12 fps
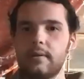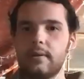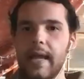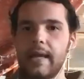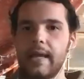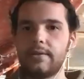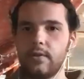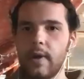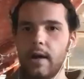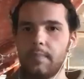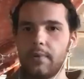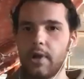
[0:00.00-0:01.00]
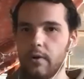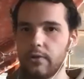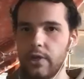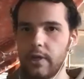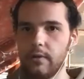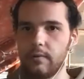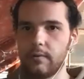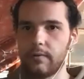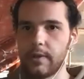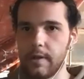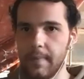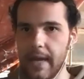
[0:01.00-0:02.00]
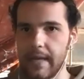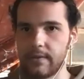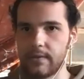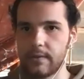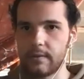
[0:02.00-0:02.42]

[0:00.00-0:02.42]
like to help coach you for the debates.